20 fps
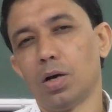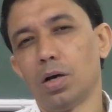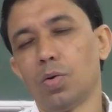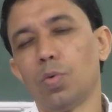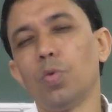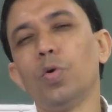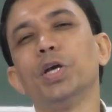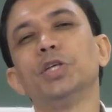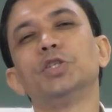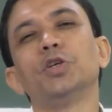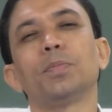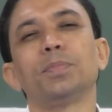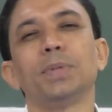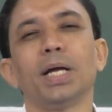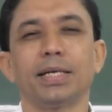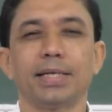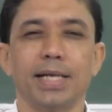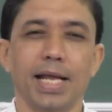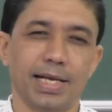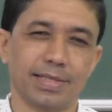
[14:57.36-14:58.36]
wedge of the
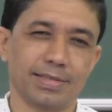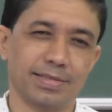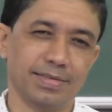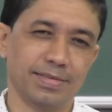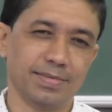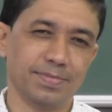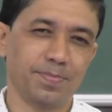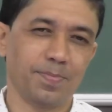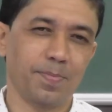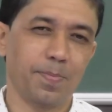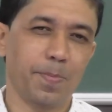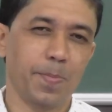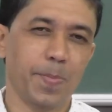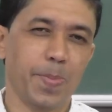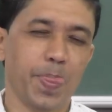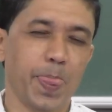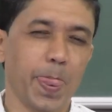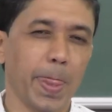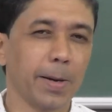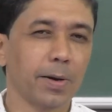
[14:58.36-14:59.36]
tax.
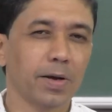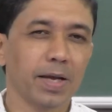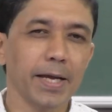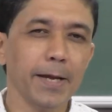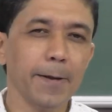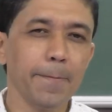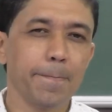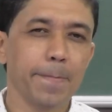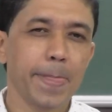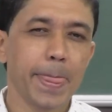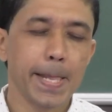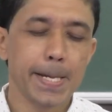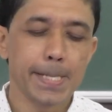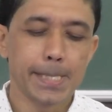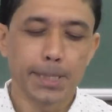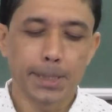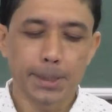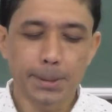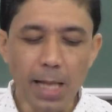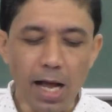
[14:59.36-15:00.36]
Okay.
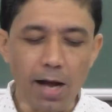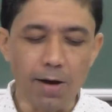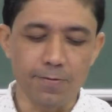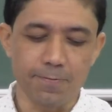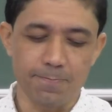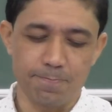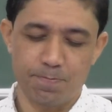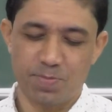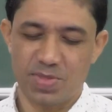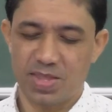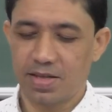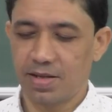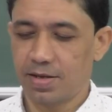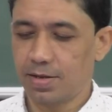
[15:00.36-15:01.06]
Now,